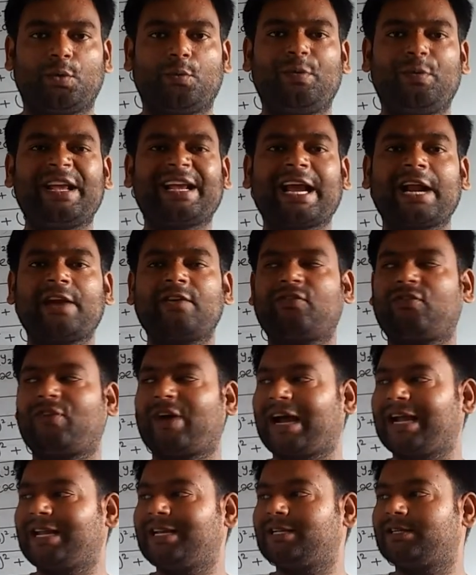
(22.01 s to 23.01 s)
we can
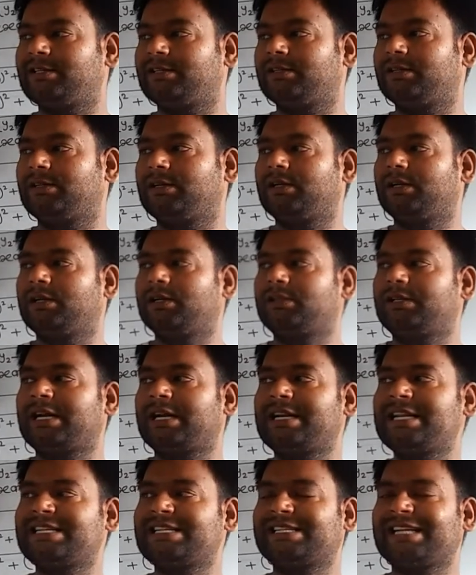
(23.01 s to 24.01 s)
find
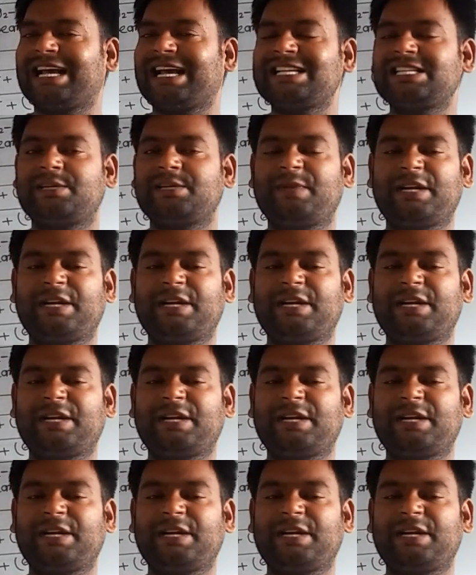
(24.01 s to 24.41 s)
the distance